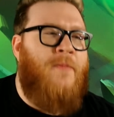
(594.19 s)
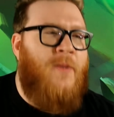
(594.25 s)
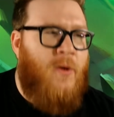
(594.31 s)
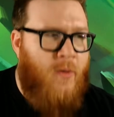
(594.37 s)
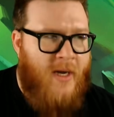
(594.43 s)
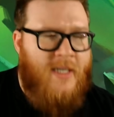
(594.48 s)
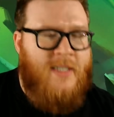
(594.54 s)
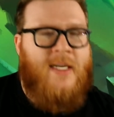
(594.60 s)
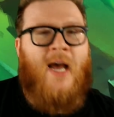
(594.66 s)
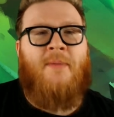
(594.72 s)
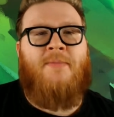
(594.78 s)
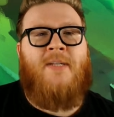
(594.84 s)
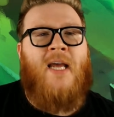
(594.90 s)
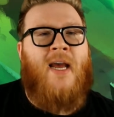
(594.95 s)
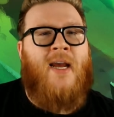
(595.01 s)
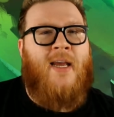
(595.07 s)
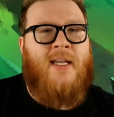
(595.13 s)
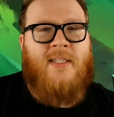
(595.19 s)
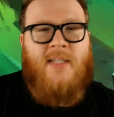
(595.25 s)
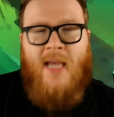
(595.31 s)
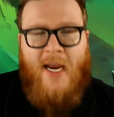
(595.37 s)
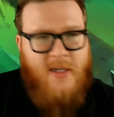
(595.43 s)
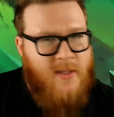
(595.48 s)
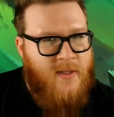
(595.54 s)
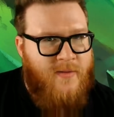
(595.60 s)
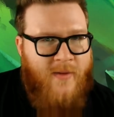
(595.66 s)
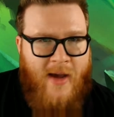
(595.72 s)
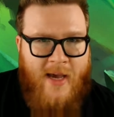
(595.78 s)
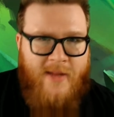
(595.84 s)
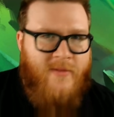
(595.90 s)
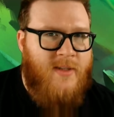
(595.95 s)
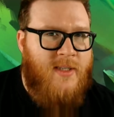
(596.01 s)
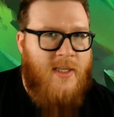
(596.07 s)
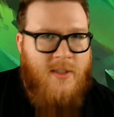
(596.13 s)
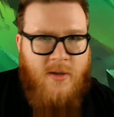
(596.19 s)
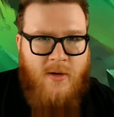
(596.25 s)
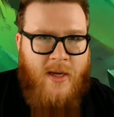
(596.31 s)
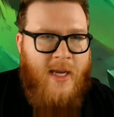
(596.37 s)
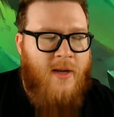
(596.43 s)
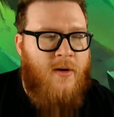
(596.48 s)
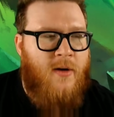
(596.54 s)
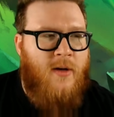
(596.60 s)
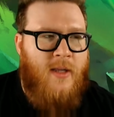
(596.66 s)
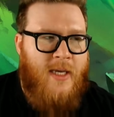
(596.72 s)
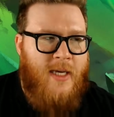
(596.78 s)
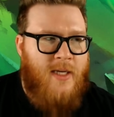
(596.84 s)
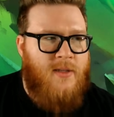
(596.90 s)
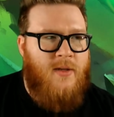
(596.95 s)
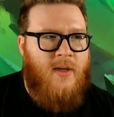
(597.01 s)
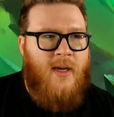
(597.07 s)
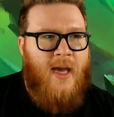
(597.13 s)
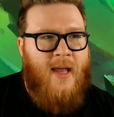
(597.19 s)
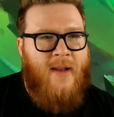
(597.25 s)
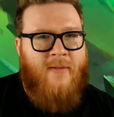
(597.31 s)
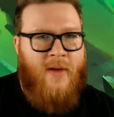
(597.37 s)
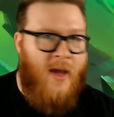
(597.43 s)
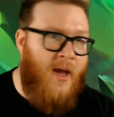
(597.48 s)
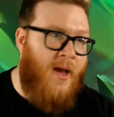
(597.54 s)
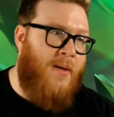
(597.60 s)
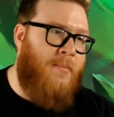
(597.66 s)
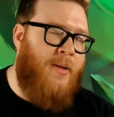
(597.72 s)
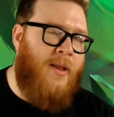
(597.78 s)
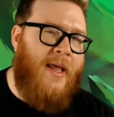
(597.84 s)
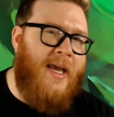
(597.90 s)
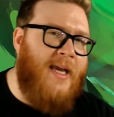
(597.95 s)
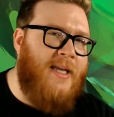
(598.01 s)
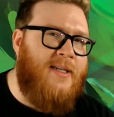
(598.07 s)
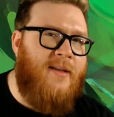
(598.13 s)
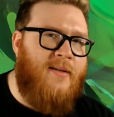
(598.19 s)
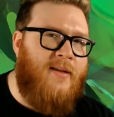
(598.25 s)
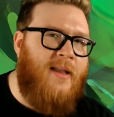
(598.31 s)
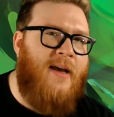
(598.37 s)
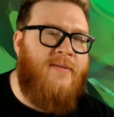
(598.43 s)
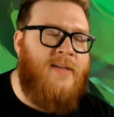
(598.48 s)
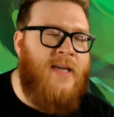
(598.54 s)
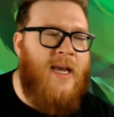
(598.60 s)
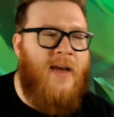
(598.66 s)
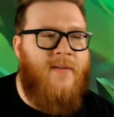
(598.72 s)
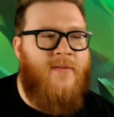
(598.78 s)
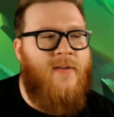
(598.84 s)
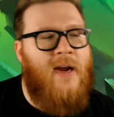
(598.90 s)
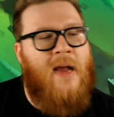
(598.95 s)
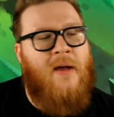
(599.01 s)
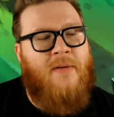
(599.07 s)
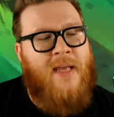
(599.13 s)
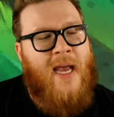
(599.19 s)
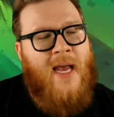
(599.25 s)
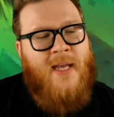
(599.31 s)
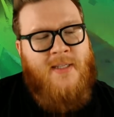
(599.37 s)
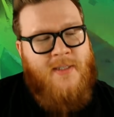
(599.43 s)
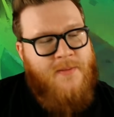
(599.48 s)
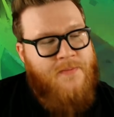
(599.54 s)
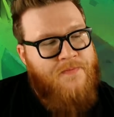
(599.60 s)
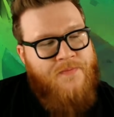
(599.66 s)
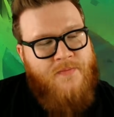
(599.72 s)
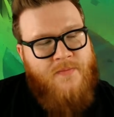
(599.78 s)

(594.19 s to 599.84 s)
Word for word: Great top deck. It's actually fine if it sits in your hand early because you can kind of play it to the left hand for outcast.